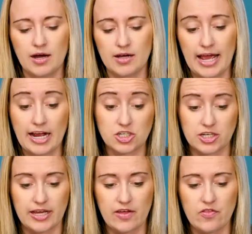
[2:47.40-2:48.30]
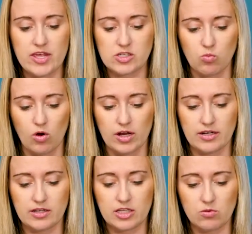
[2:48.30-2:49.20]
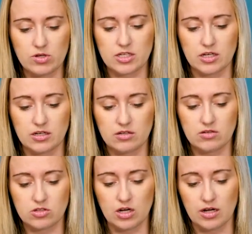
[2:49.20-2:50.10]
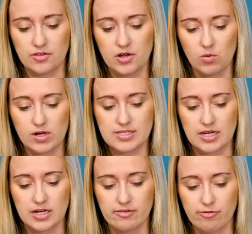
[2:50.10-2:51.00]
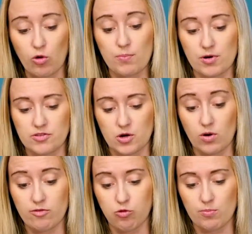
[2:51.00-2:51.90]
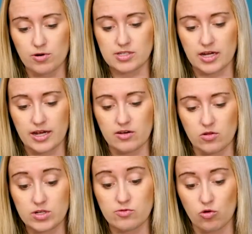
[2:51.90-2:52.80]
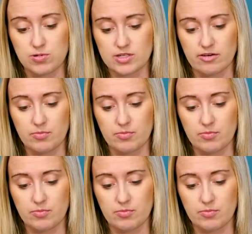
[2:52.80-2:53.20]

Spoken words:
actually, in this one, there was 4% of